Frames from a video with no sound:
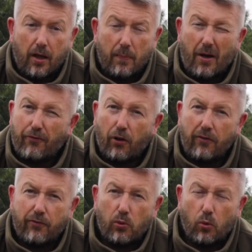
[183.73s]
about
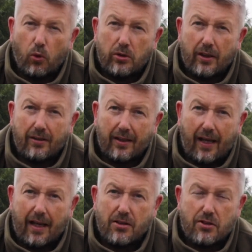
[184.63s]
5 foot of water,
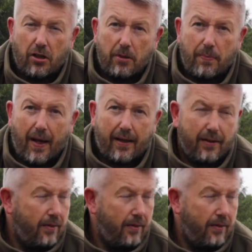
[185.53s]
again solid bag.